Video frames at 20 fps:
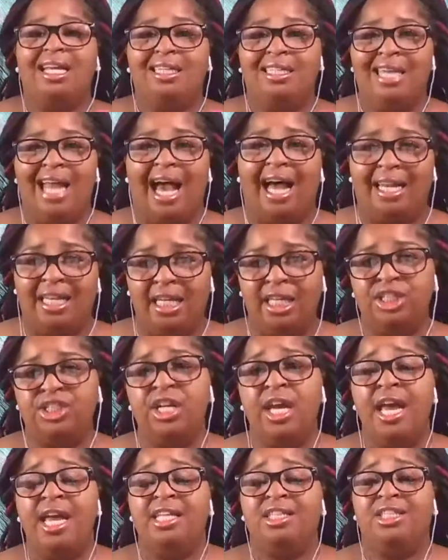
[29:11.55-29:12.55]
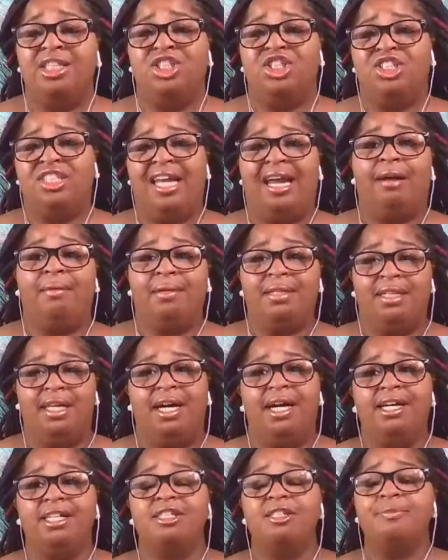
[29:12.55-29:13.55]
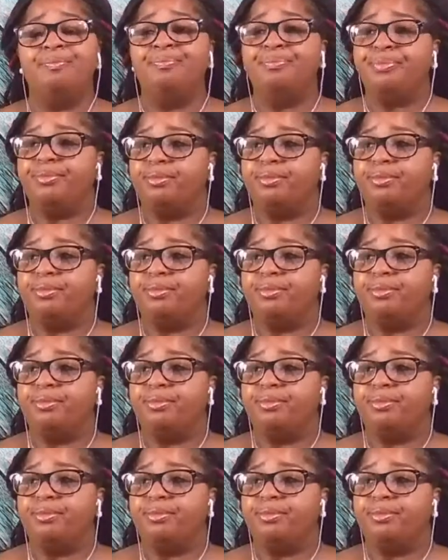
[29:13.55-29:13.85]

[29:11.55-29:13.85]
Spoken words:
knowledge to share with us